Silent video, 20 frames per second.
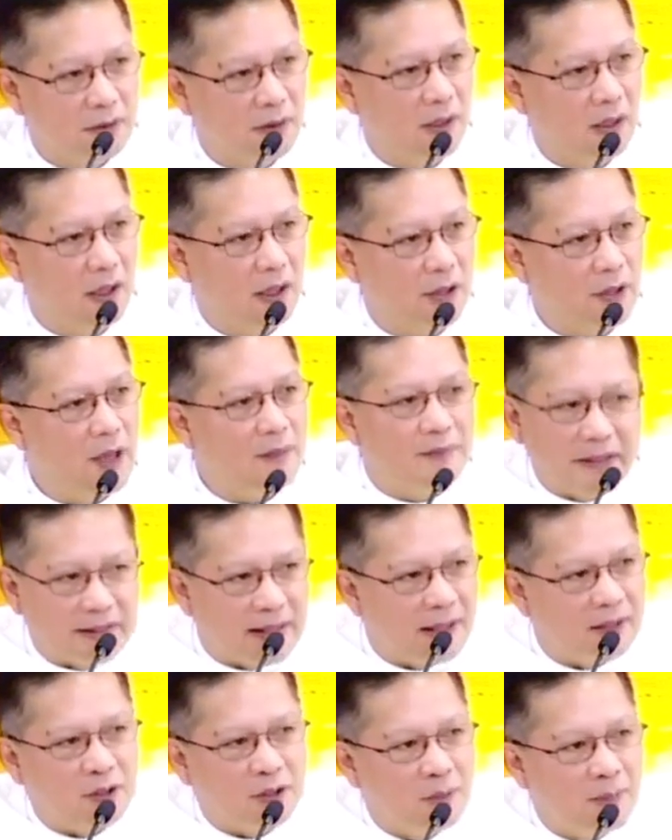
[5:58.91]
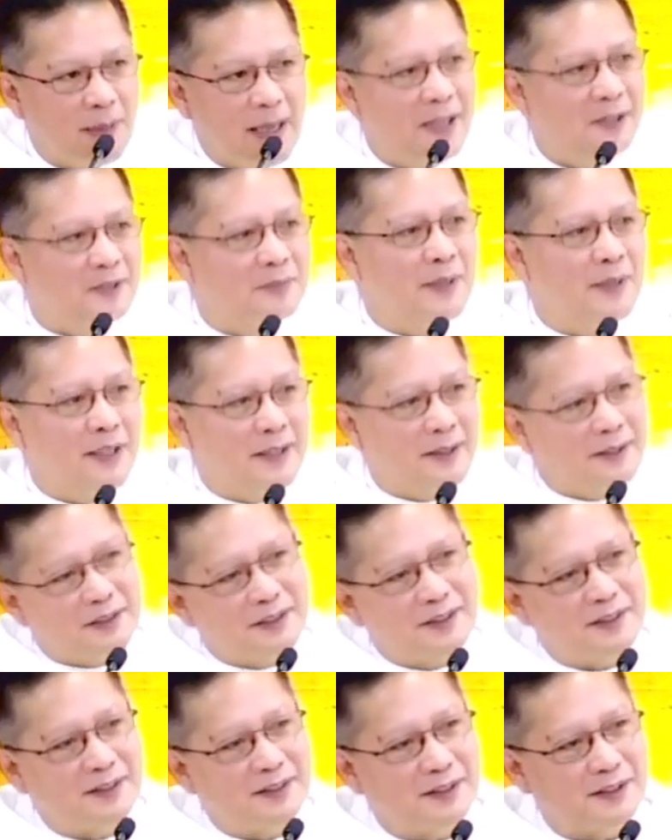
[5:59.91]
You have the Ten
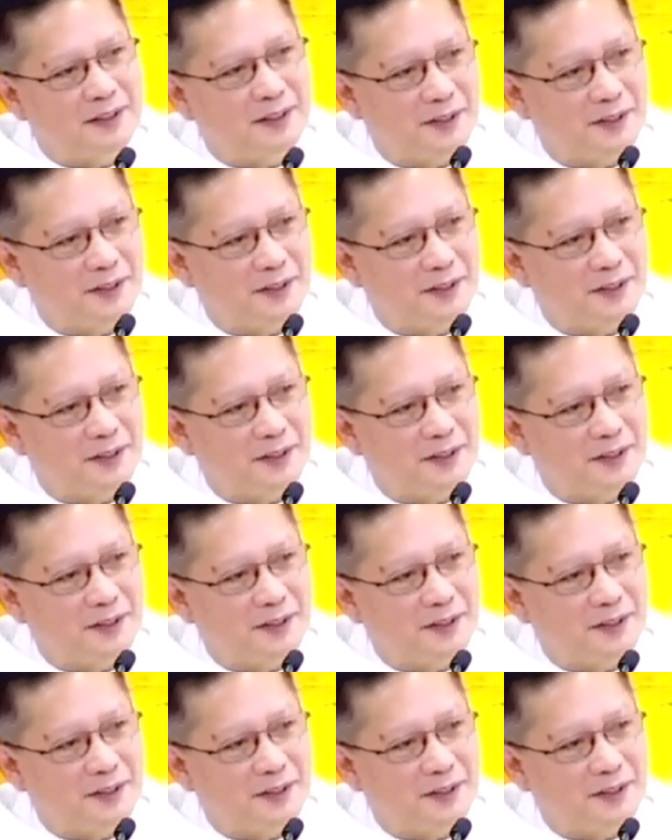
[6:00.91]
Commandments.